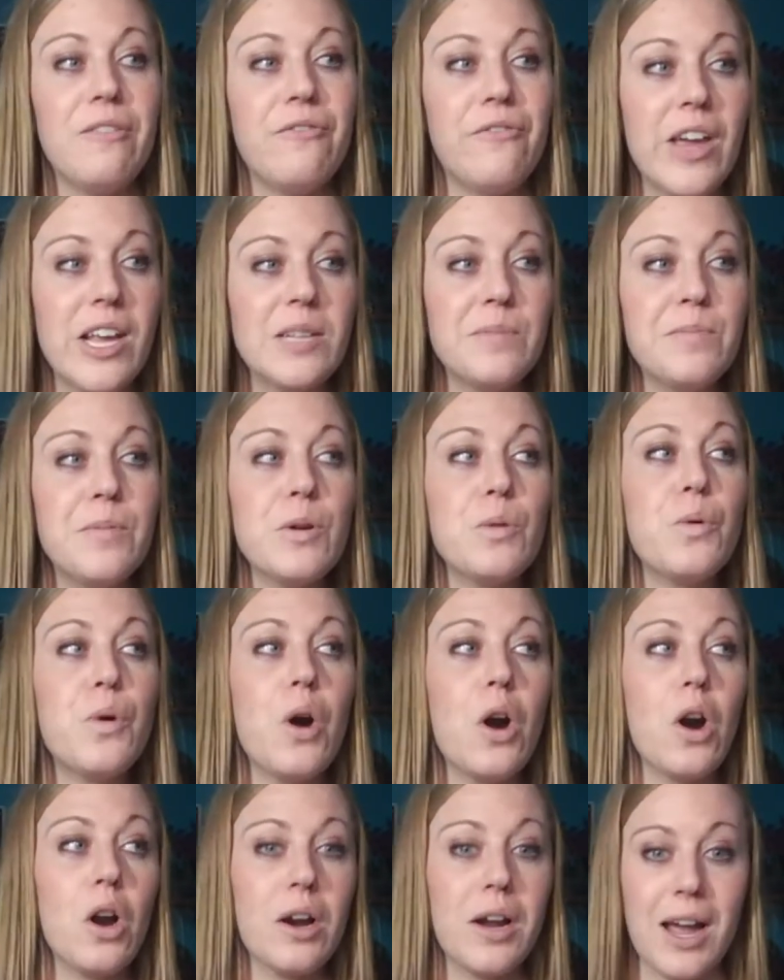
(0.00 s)
Facebook
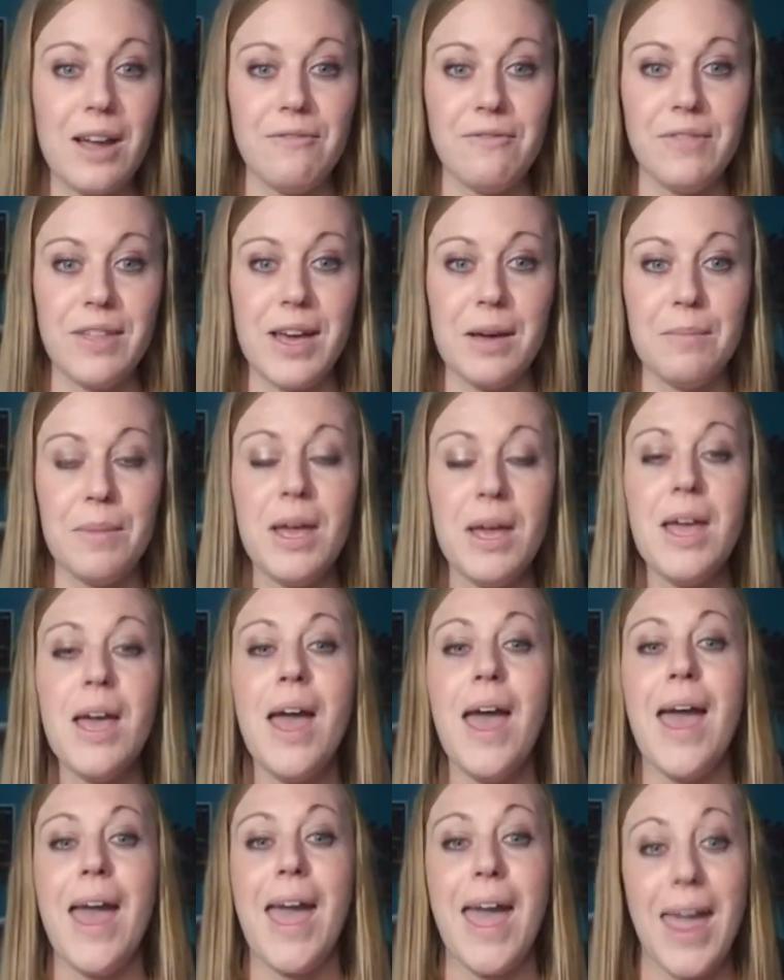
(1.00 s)
will archive them
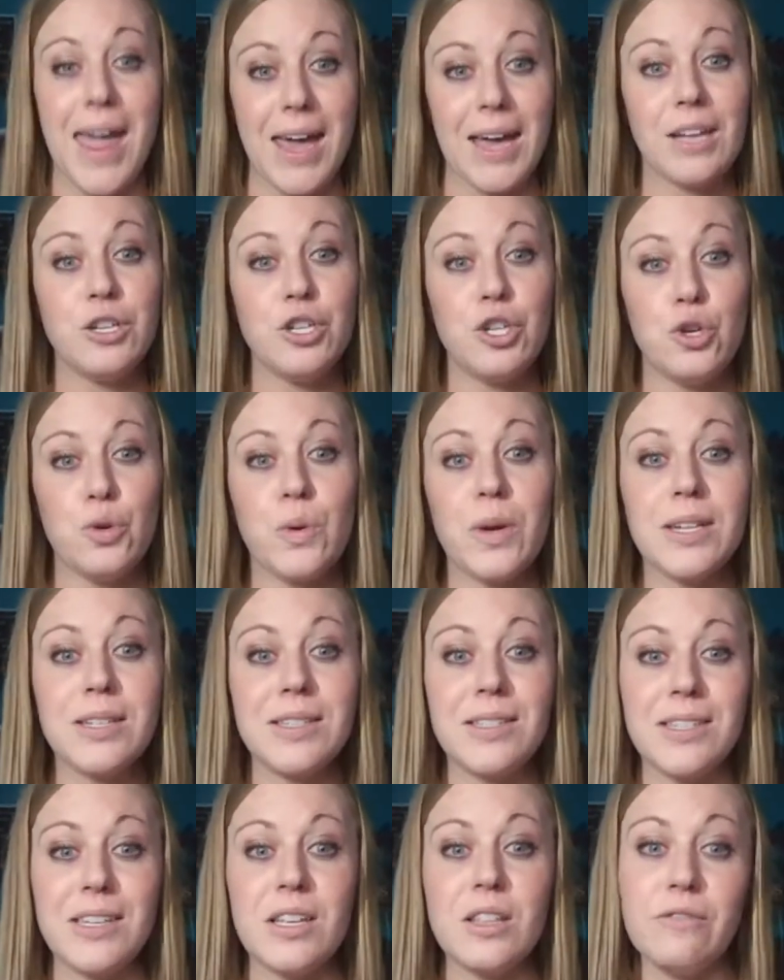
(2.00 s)
and you can
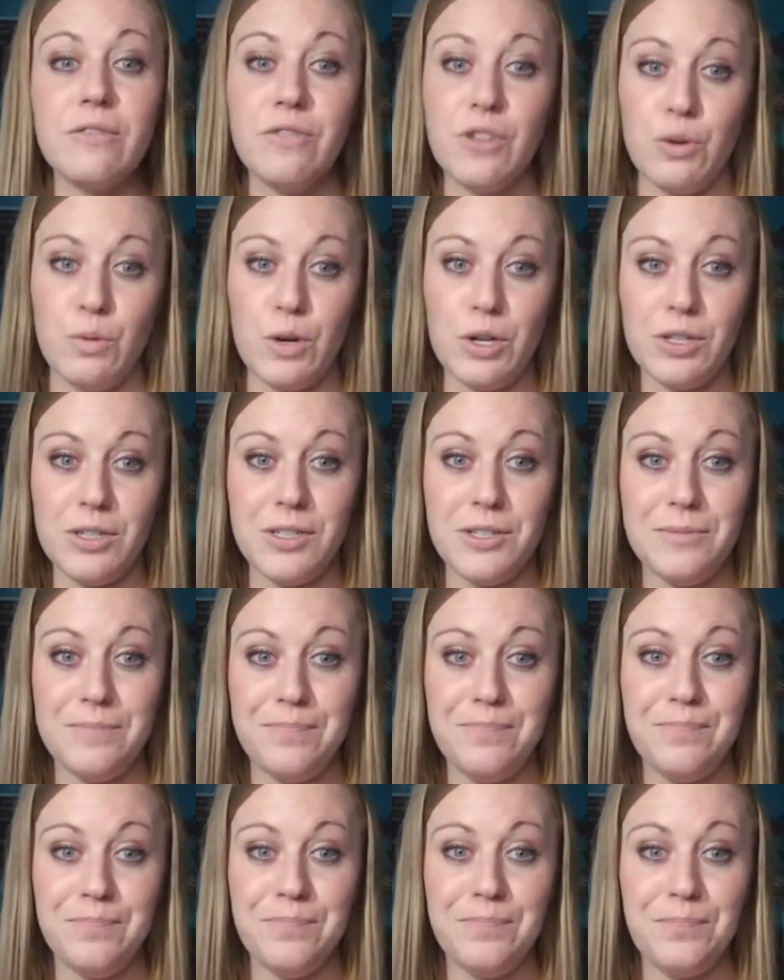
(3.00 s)
see the viewers.